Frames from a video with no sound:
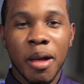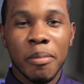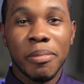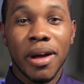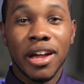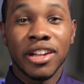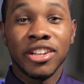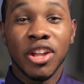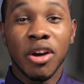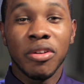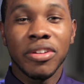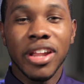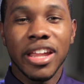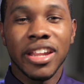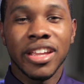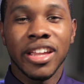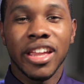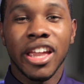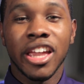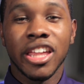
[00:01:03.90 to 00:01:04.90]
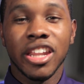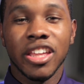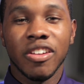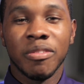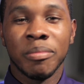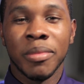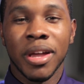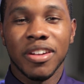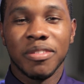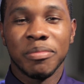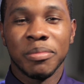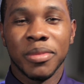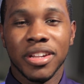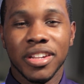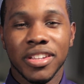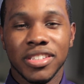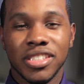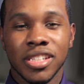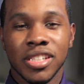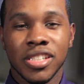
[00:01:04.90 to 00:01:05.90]
By donating any amount of
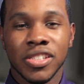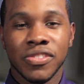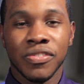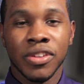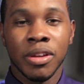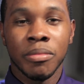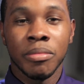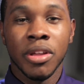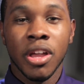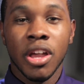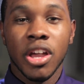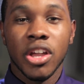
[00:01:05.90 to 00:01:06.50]
money to this film,